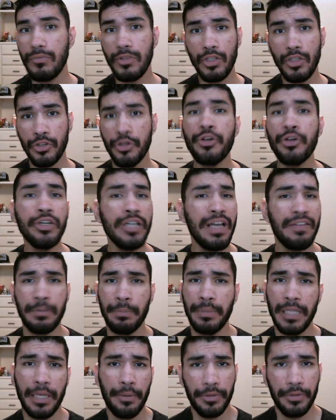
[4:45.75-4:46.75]
you're gonna have to
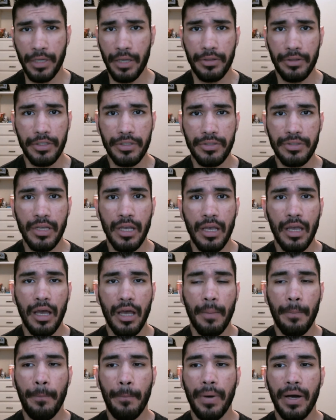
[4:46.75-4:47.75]
play with others.
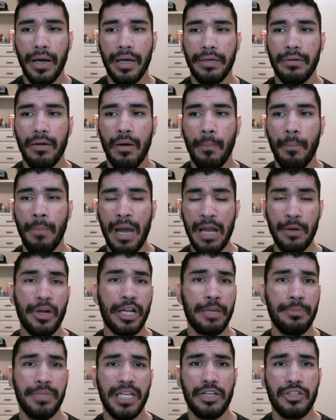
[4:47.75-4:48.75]
But my
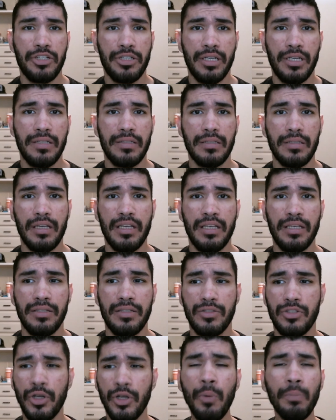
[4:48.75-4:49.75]
recommendation
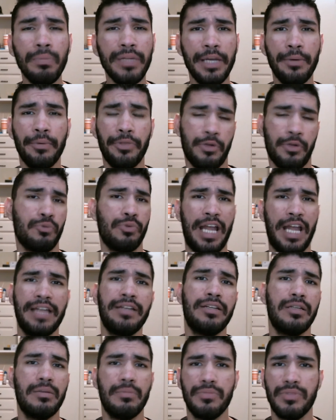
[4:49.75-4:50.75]
is don't play with the
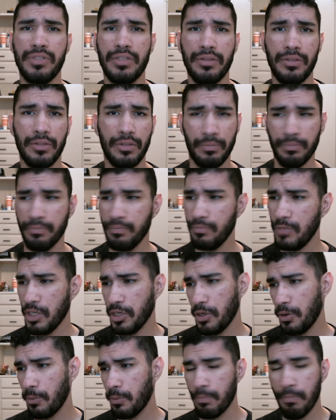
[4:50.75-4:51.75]
randoms and the
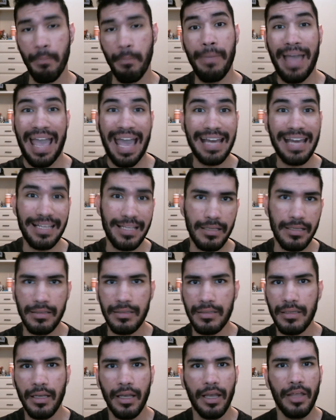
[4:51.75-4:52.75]

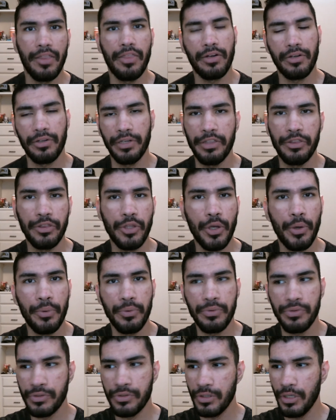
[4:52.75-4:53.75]
baddies that are in
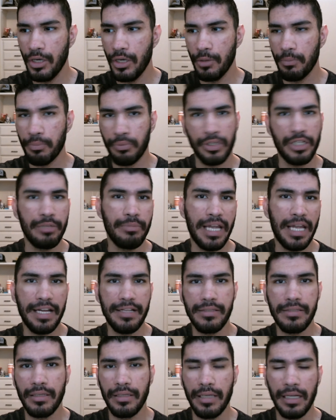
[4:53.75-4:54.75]
those
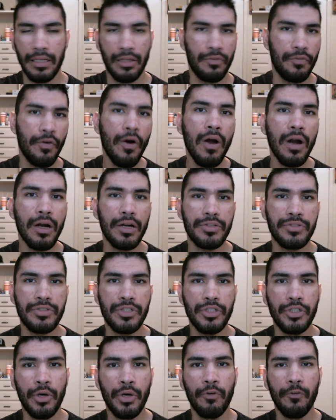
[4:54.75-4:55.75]
pre-mades and LFRs.
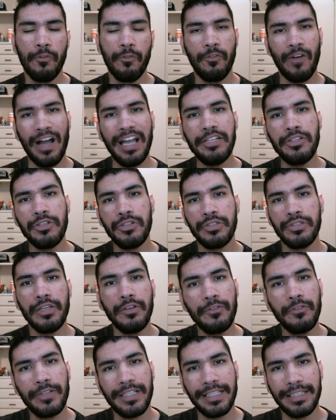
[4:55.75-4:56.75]
Find
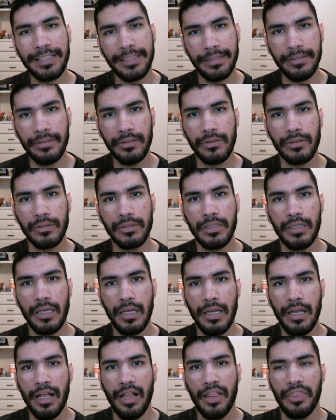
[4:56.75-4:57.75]
yourself a guild
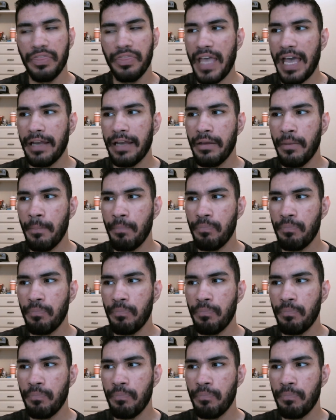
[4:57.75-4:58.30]
that